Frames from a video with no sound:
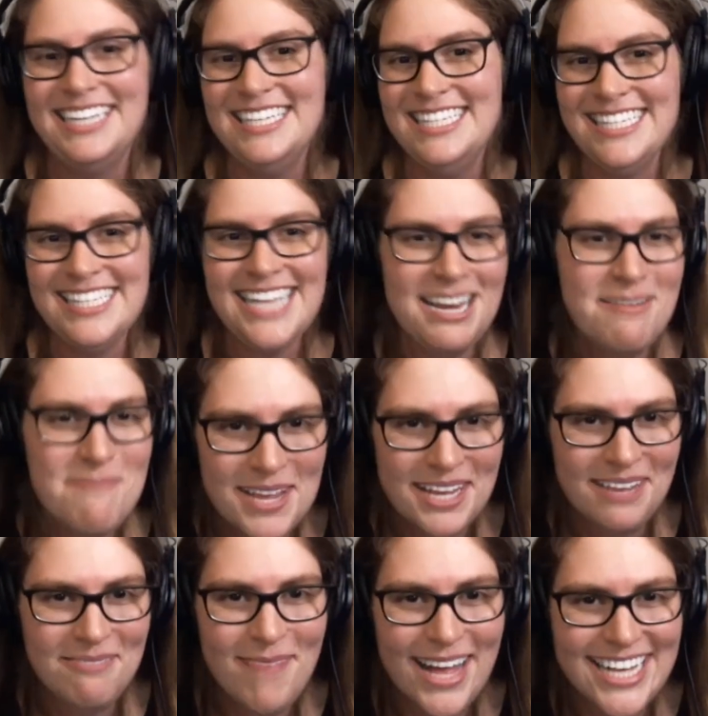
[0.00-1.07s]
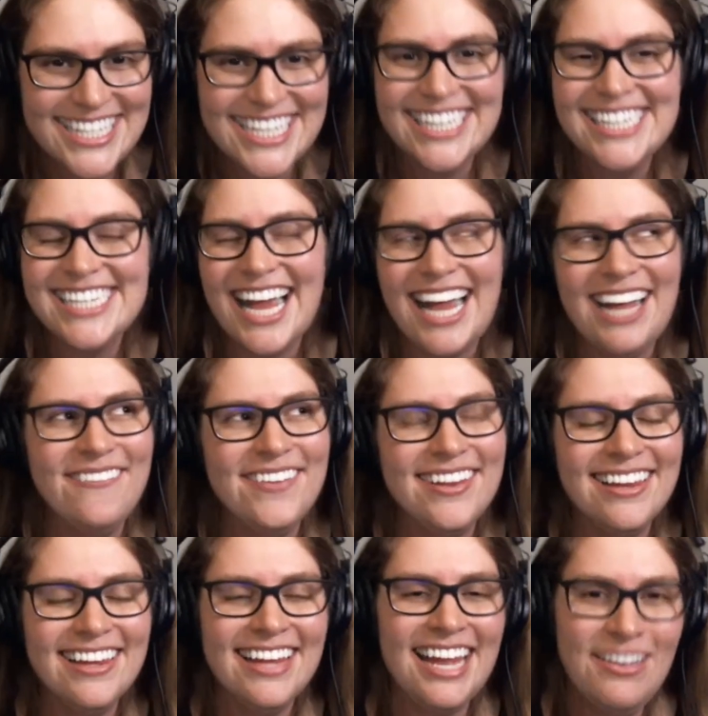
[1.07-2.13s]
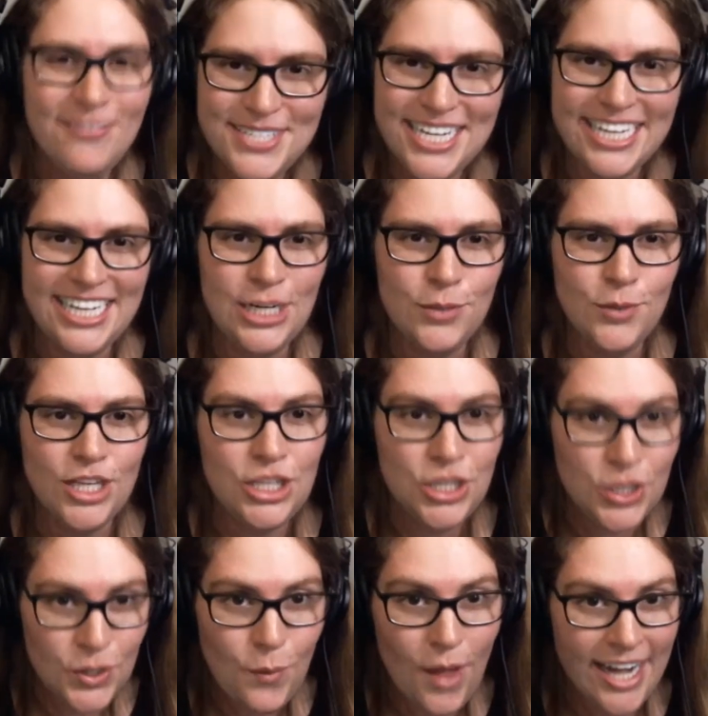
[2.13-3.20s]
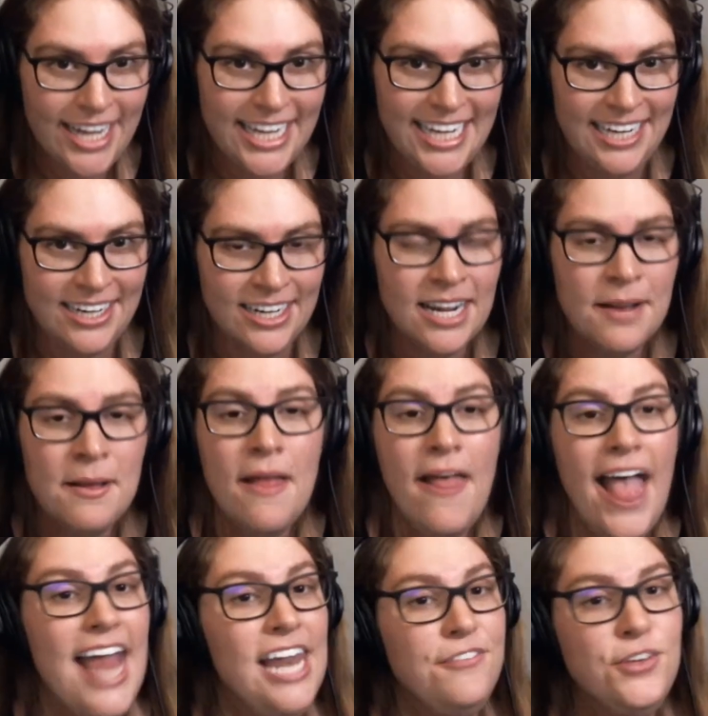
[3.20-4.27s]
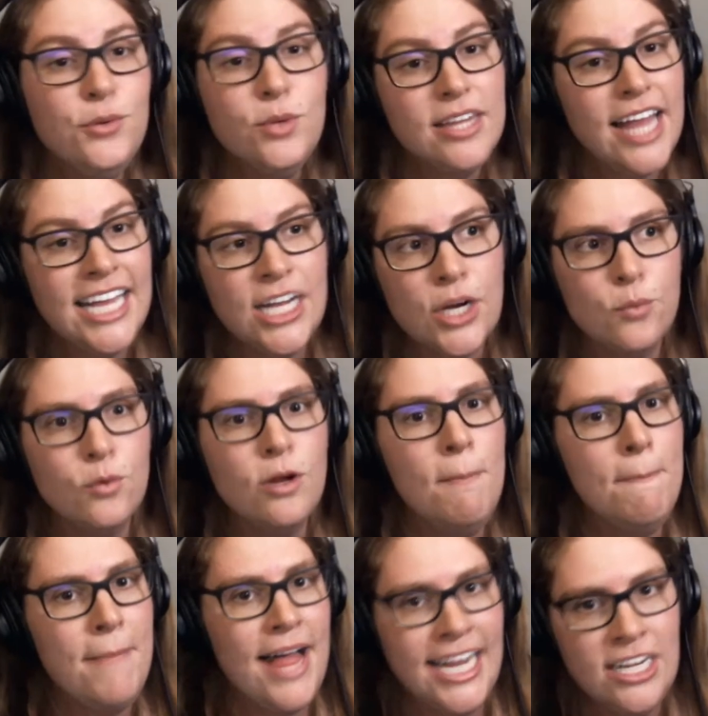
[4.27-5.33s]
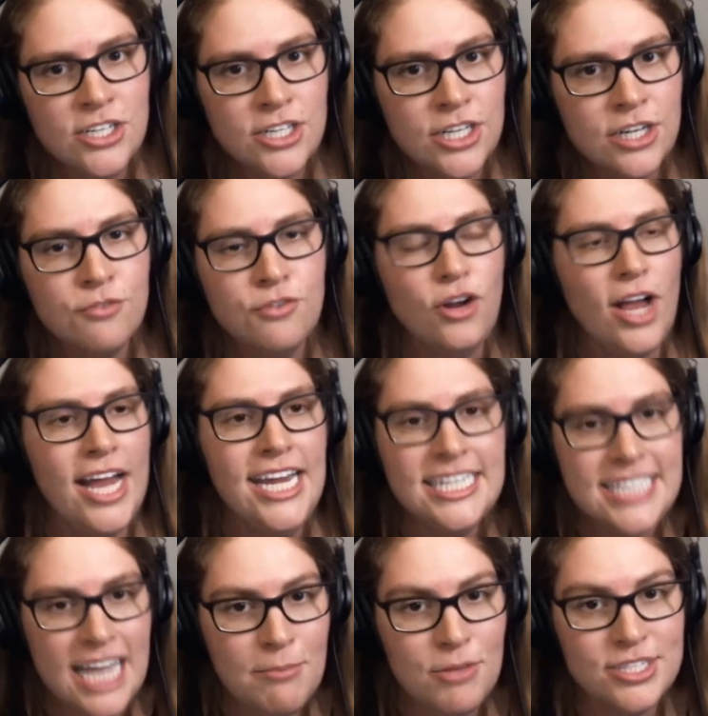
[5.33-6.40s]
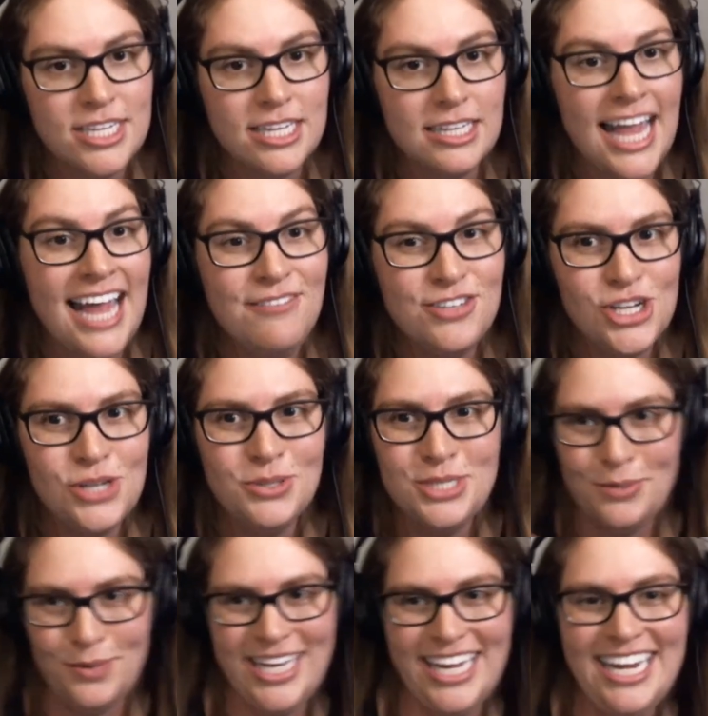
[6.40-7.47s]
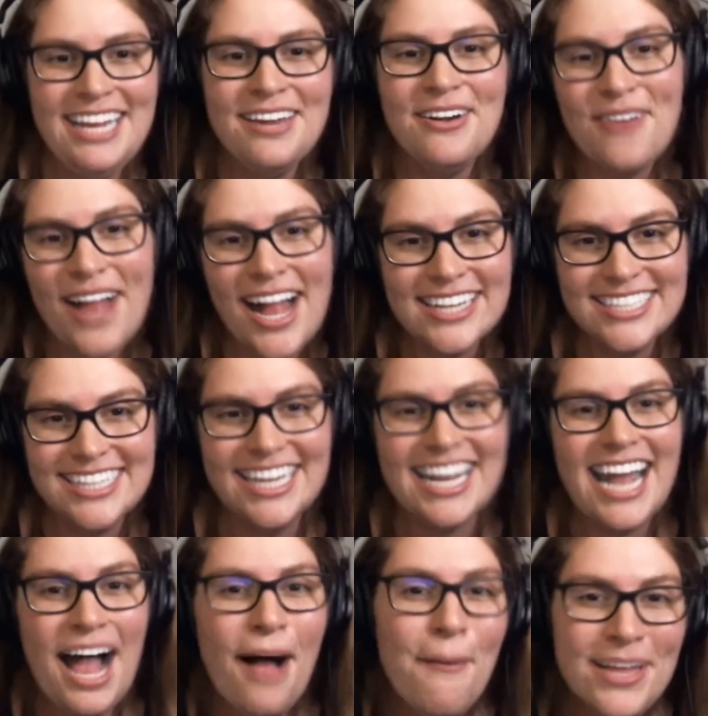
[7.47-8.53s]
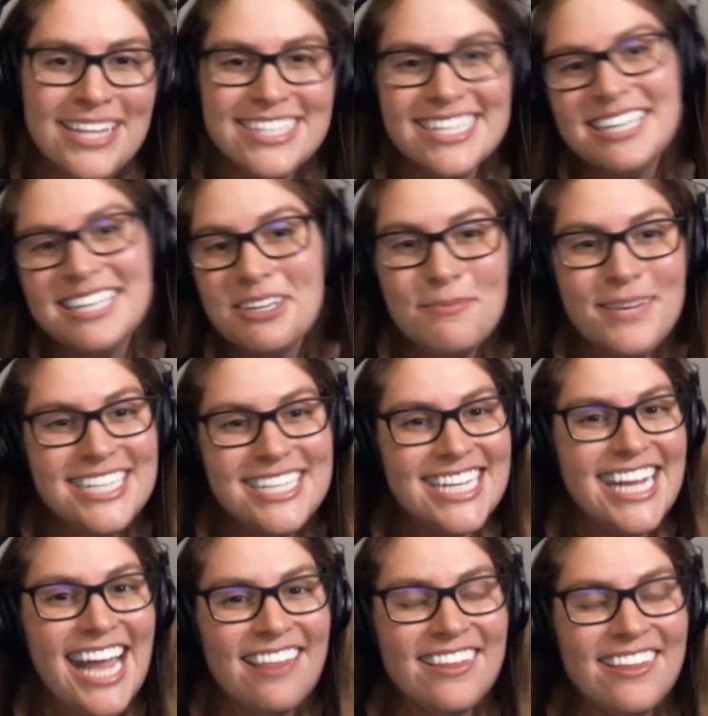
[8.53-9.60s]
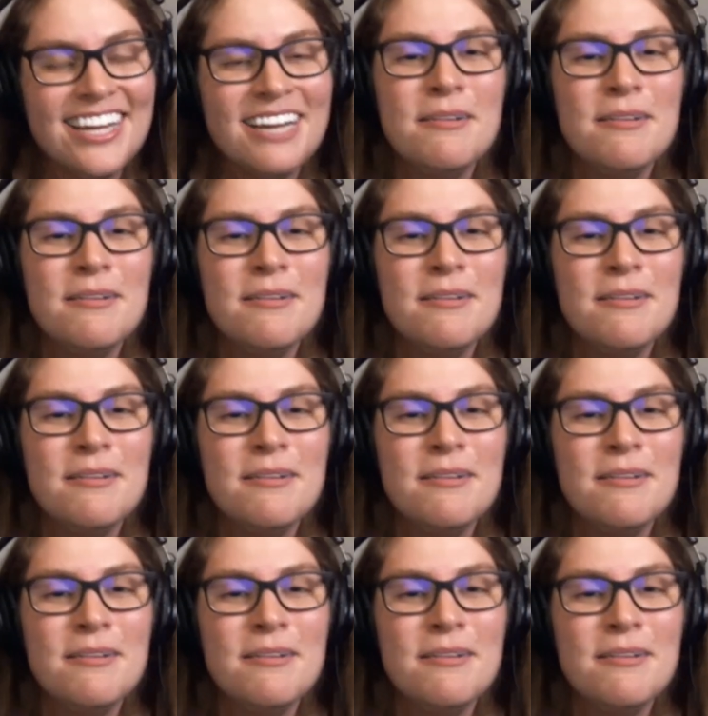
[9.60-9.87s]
send me a message. I would love to hear what you want to hear. And if you would like a reminder for anytime there's a live show so we can interact in the comments a little bit together,